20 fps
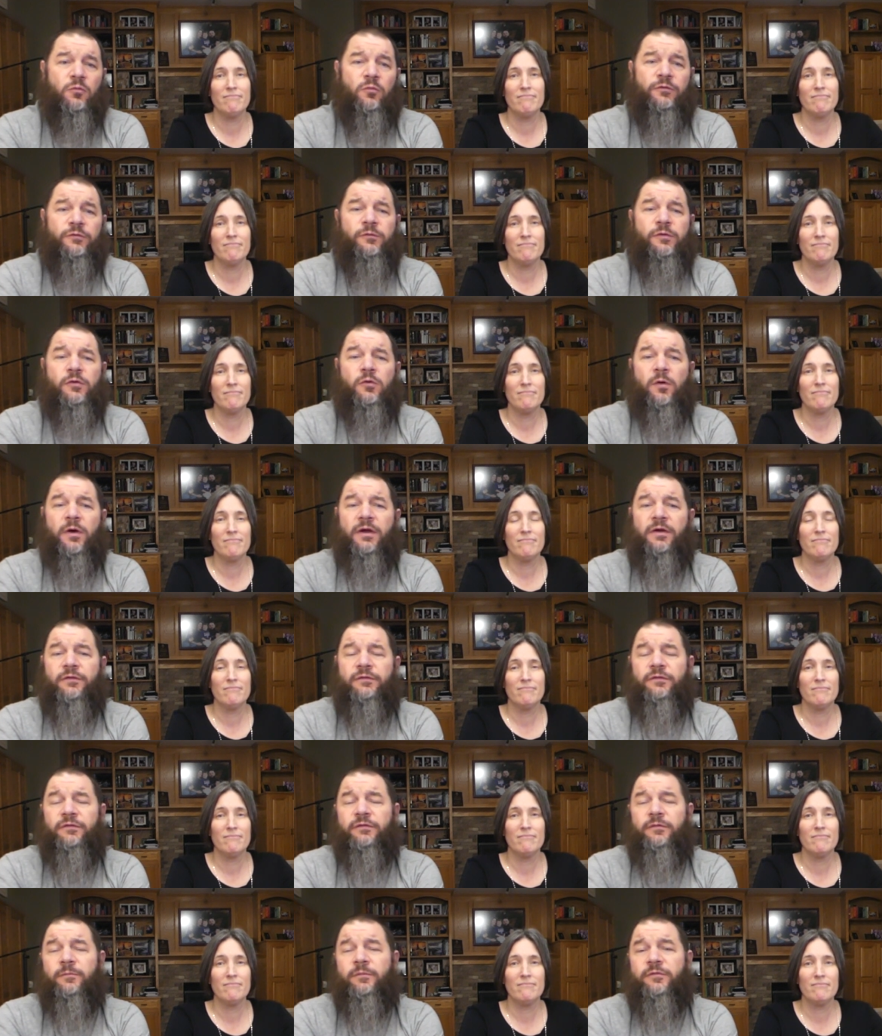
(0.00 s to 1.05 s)
Speaker 1: which requires
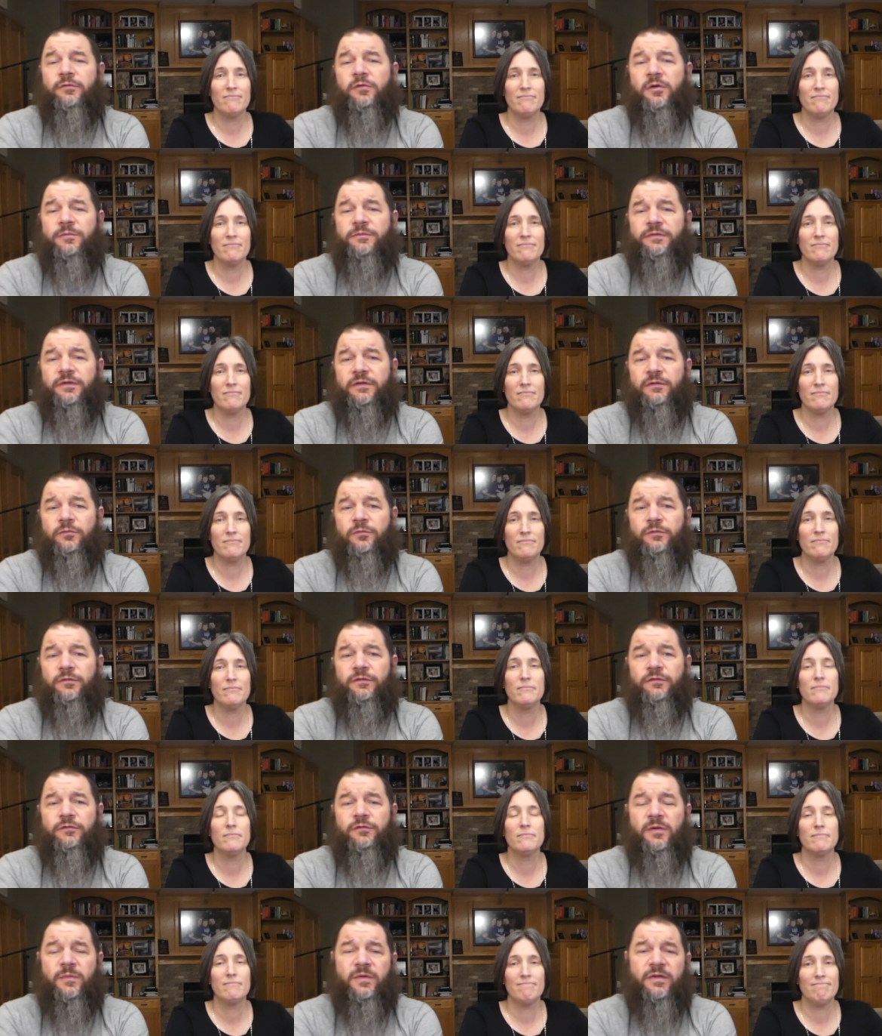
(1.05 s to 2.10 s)
a subscription to a
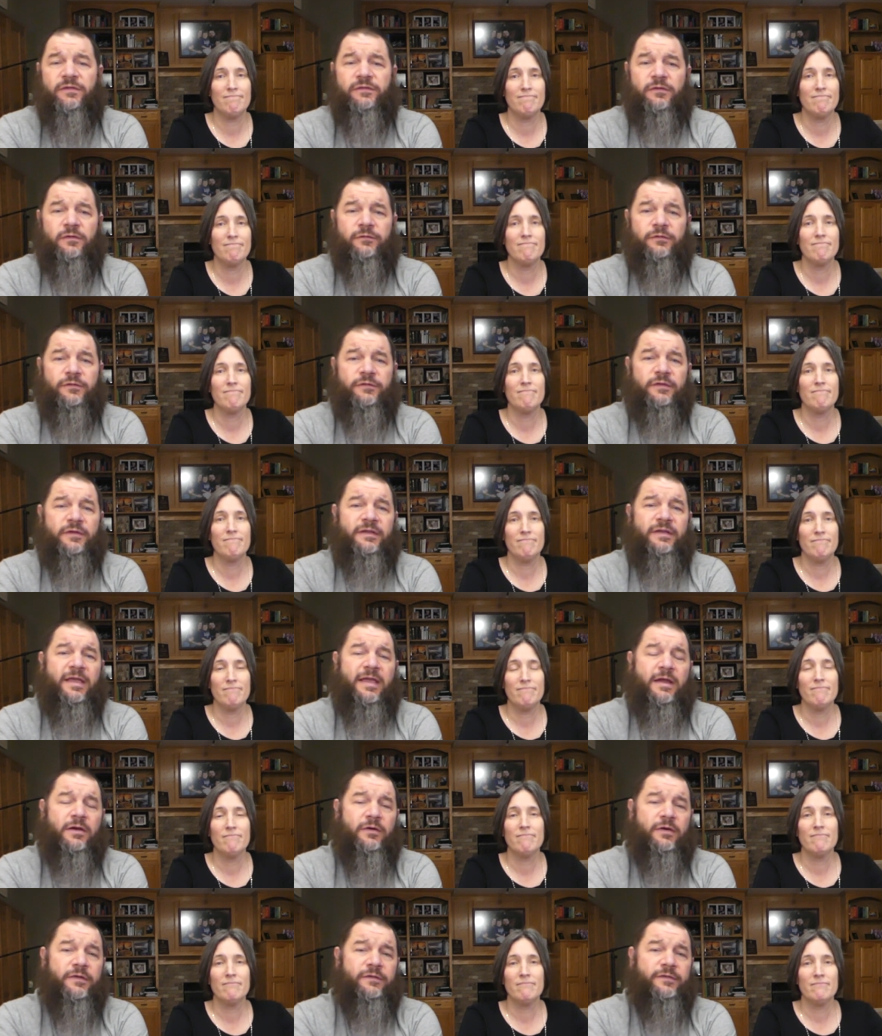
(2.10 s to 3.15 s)
streaming service that
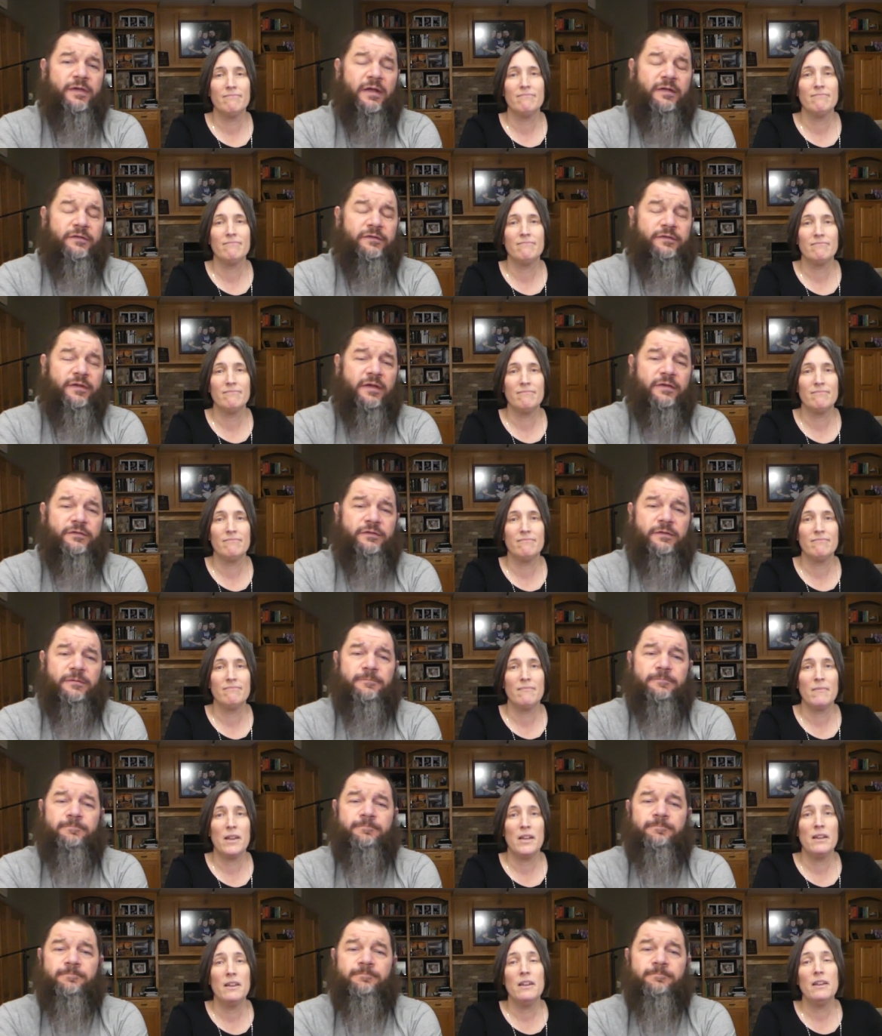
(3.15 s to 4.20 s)
carries that station.
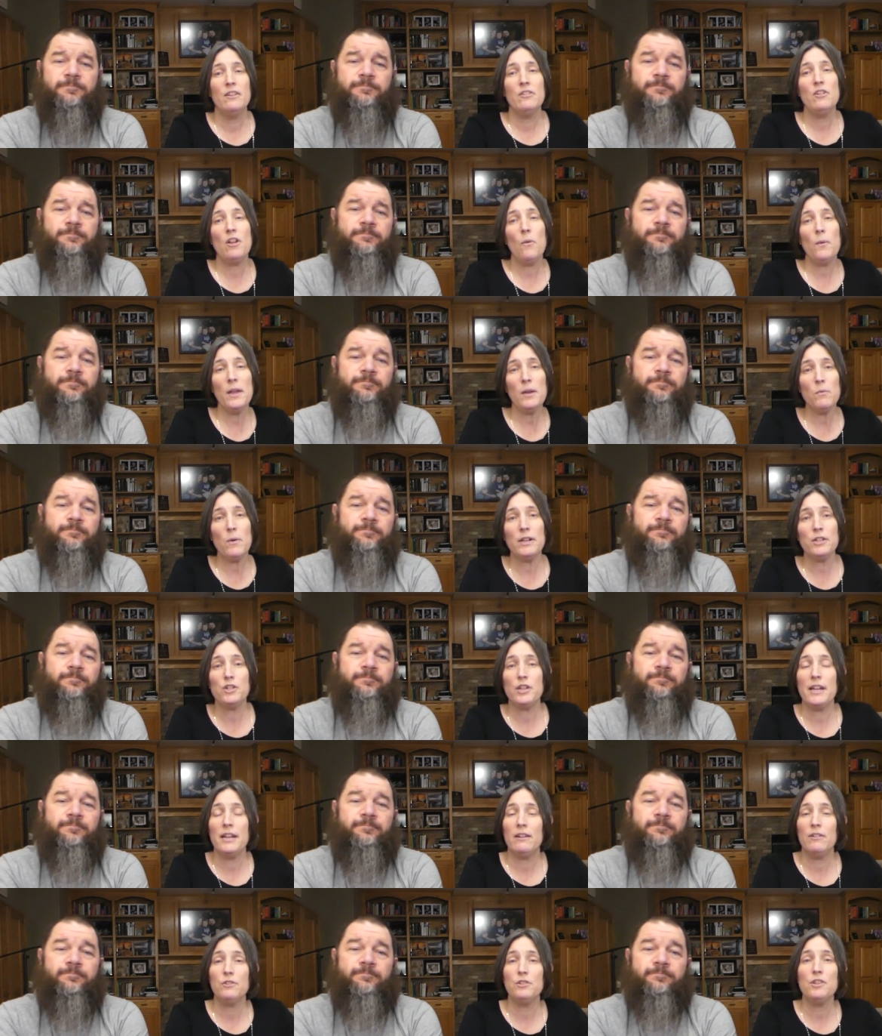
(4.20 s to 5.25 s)
Speaker 2: Knowing what
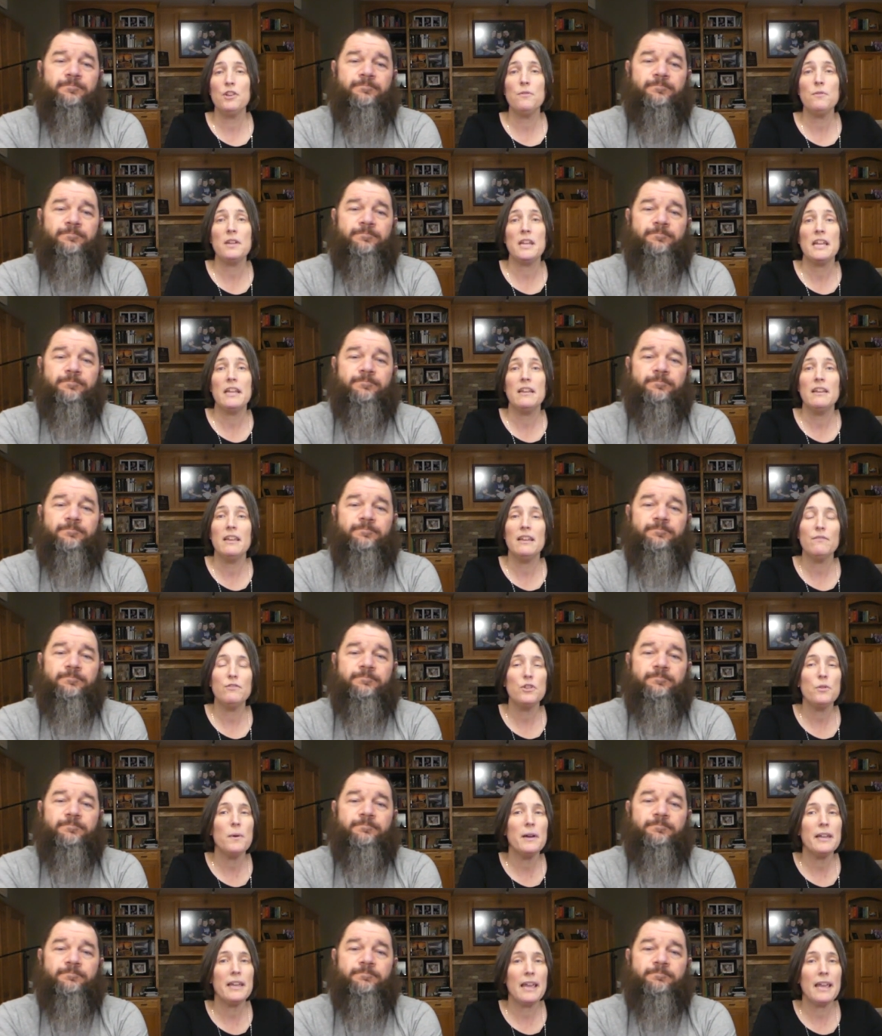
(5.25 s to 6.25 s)
channels you need gives you a